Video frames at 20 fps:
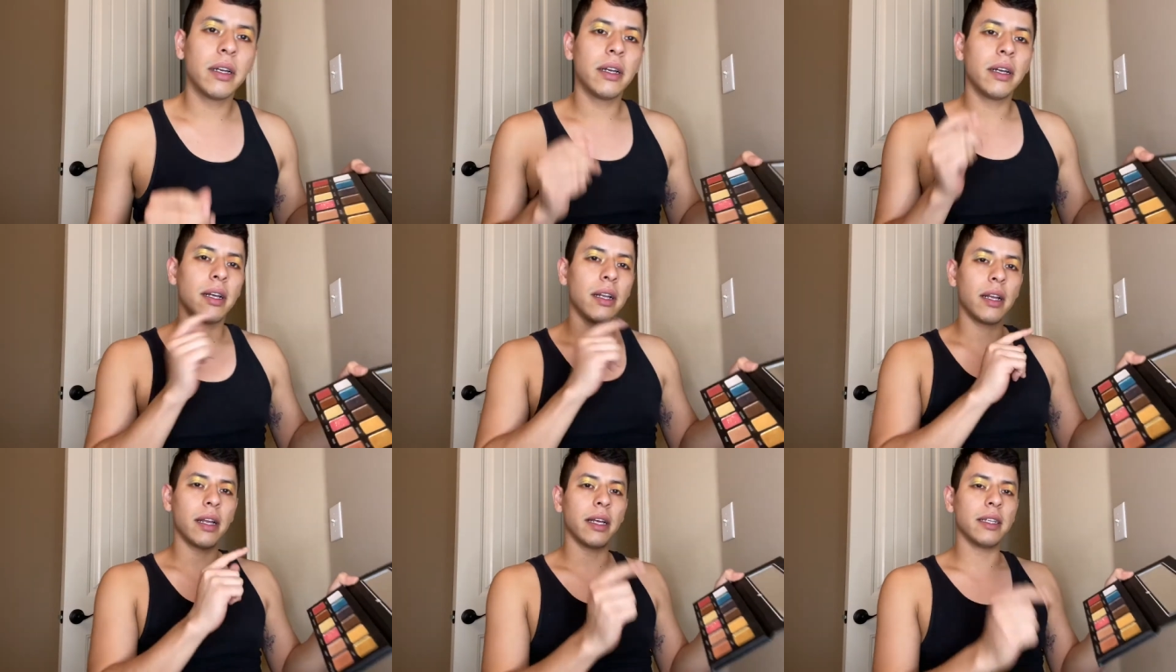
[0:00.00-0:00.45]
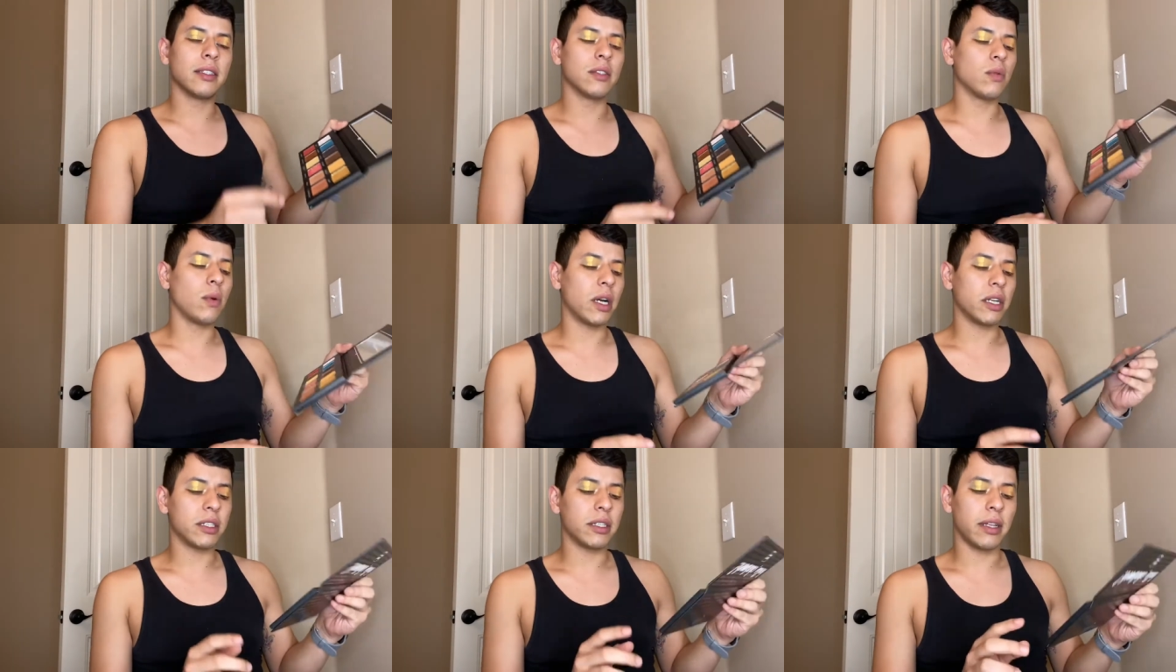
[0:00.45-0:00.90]
let's
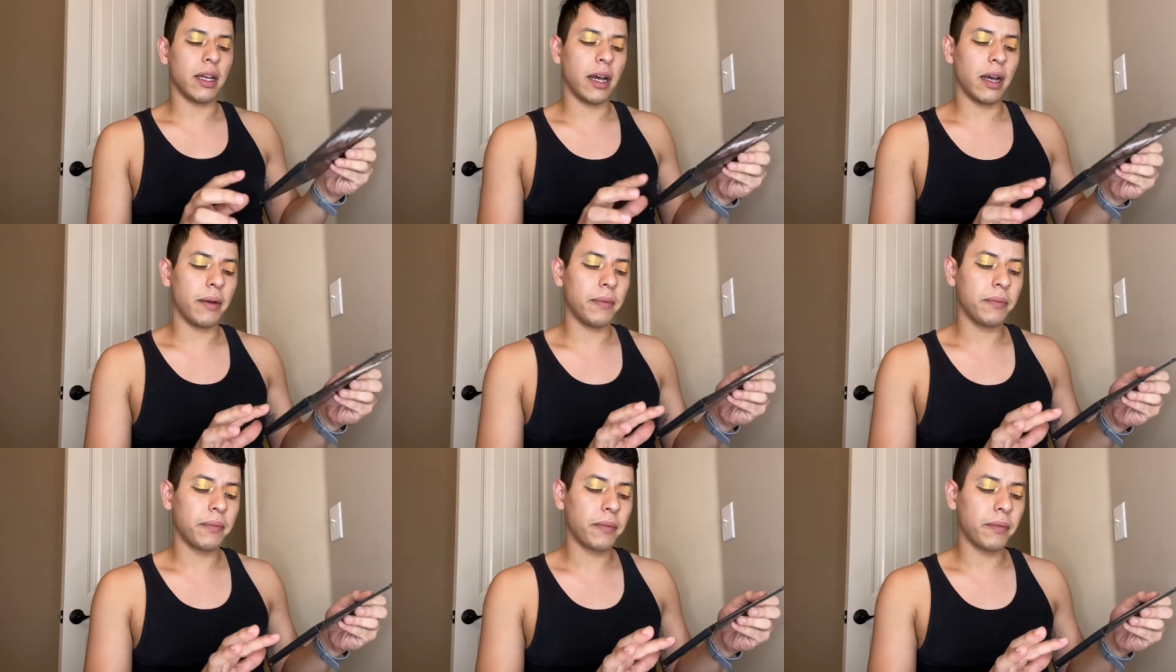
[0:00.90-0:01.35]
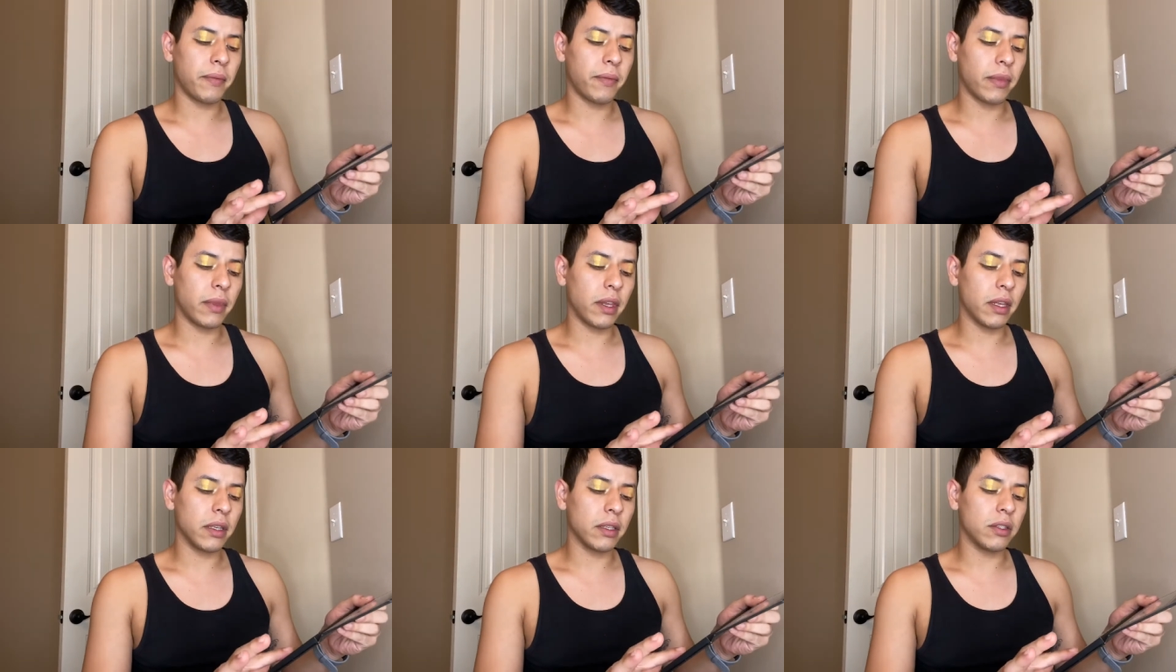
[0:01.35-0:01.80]
swatch that.
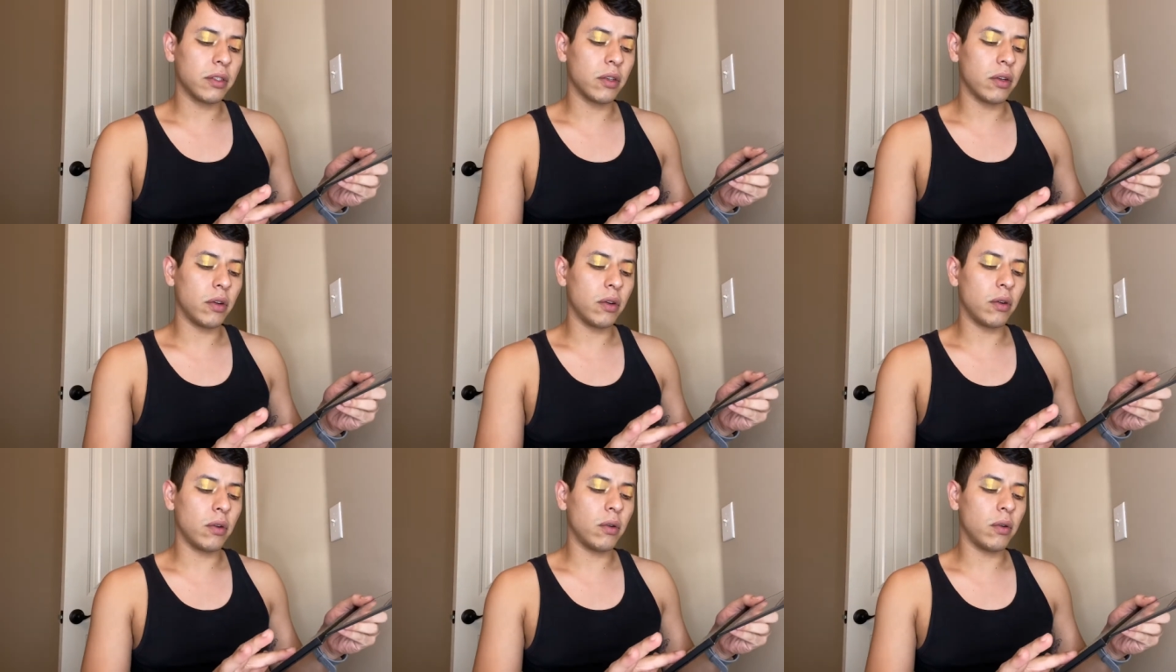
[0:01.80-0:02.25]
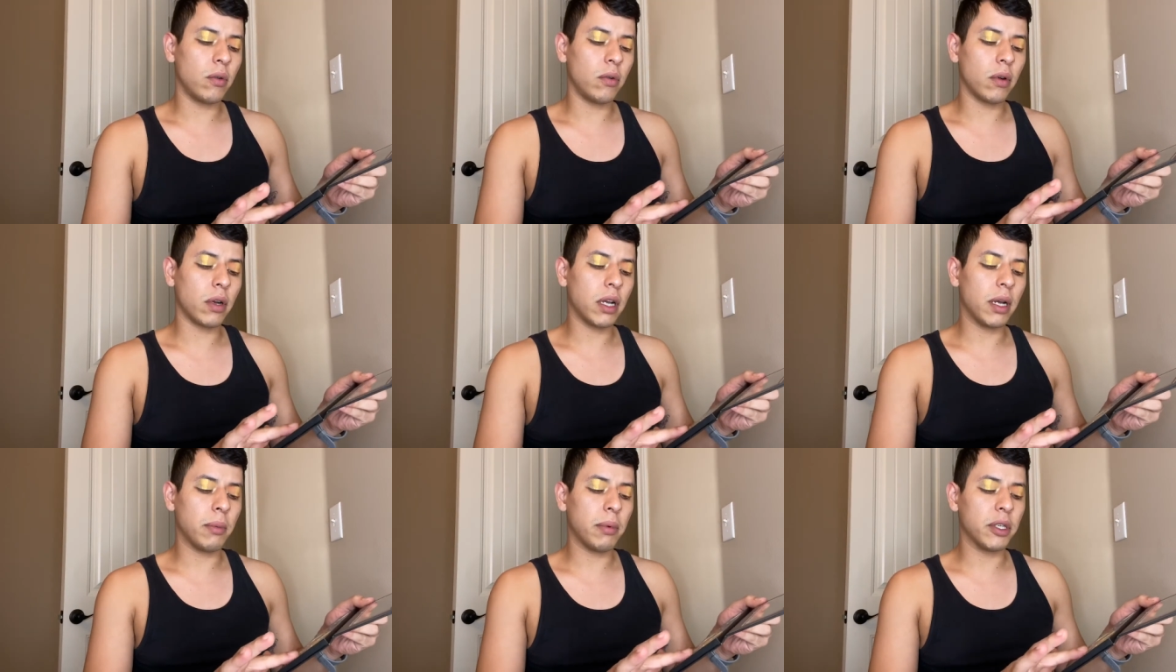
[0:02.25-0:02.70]
So,
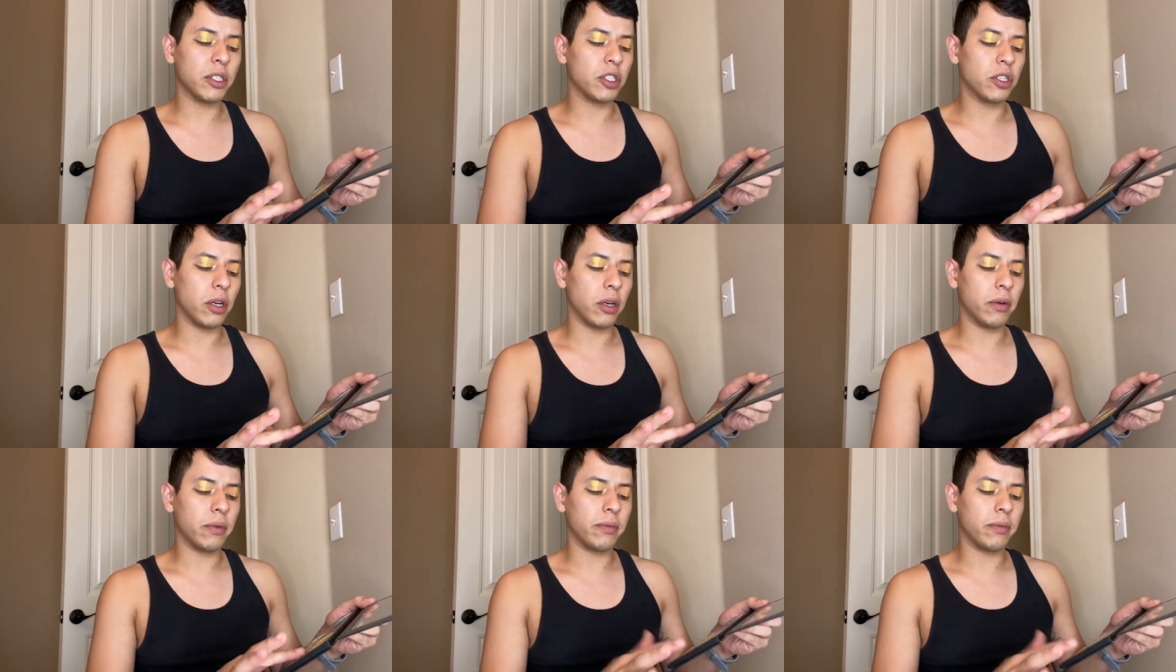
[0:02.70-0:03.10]
Cup of Joe.